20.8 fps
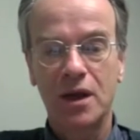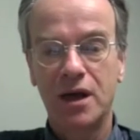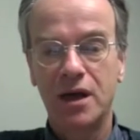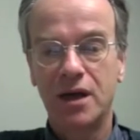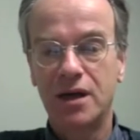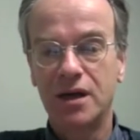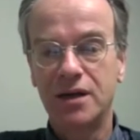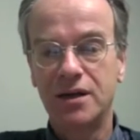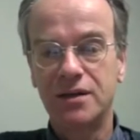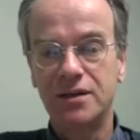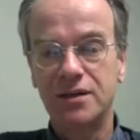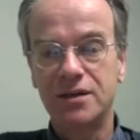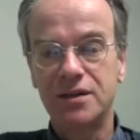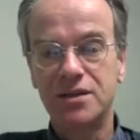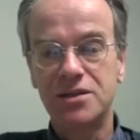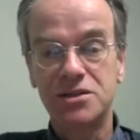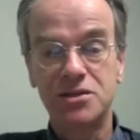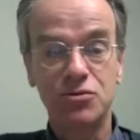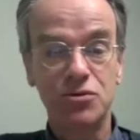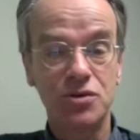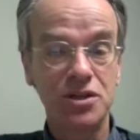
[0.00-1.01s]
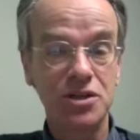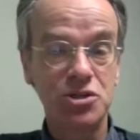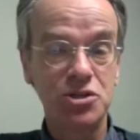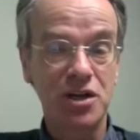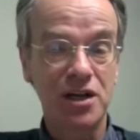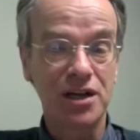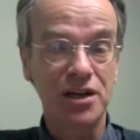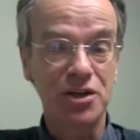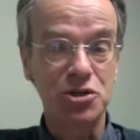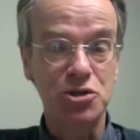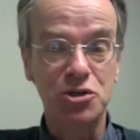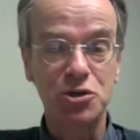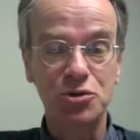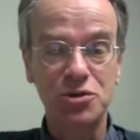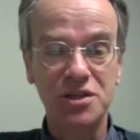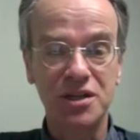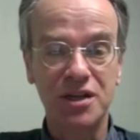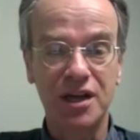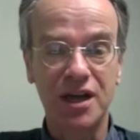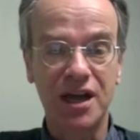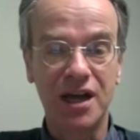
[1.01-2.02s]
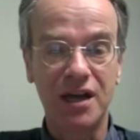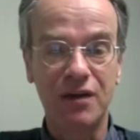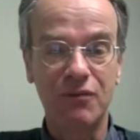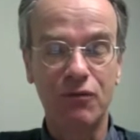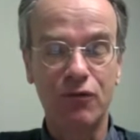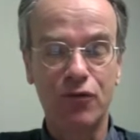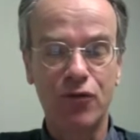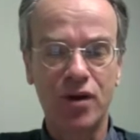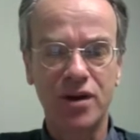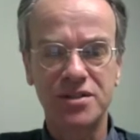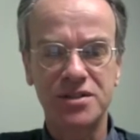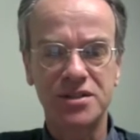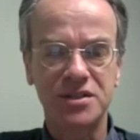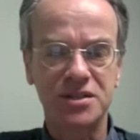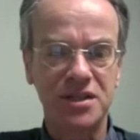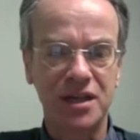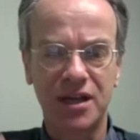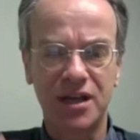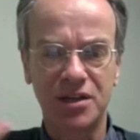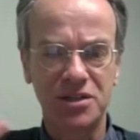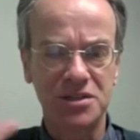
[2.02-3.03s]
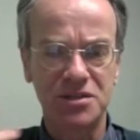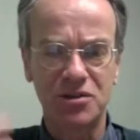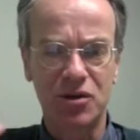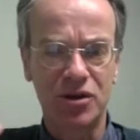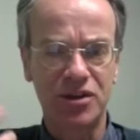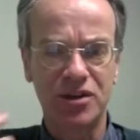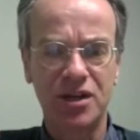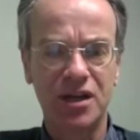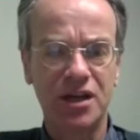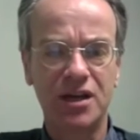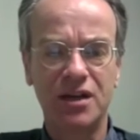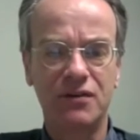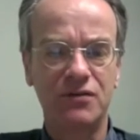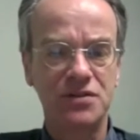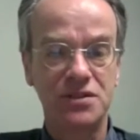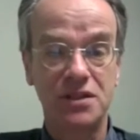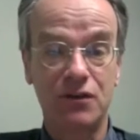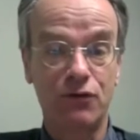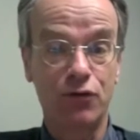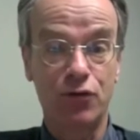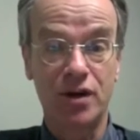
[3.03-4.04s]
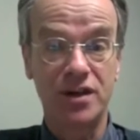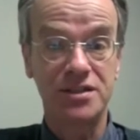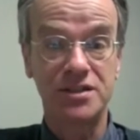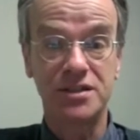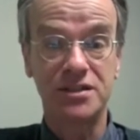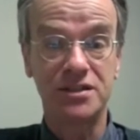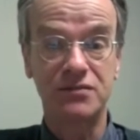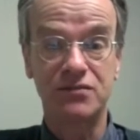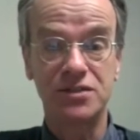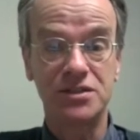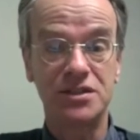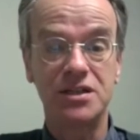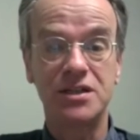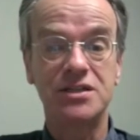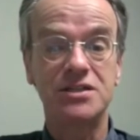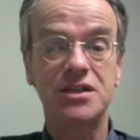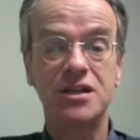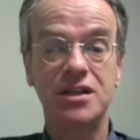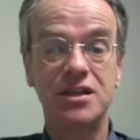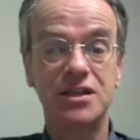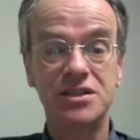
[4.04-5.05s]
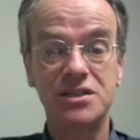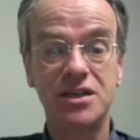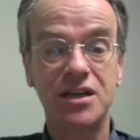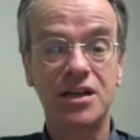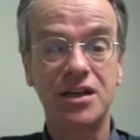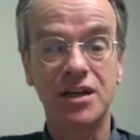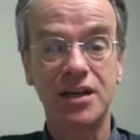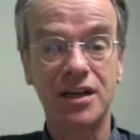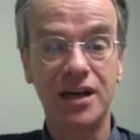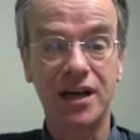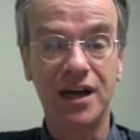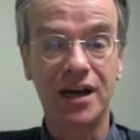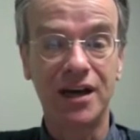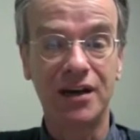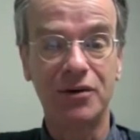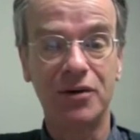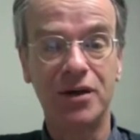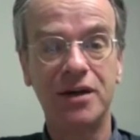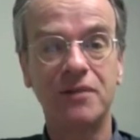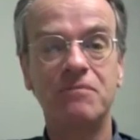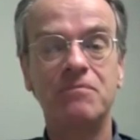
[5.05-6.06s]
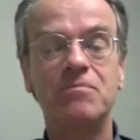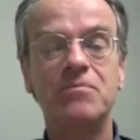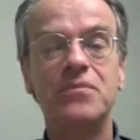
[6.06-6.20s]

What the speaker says: The strategically chosen name, Francis, to get us all thinking of St. Francis of Assisi, the saintly guy, right?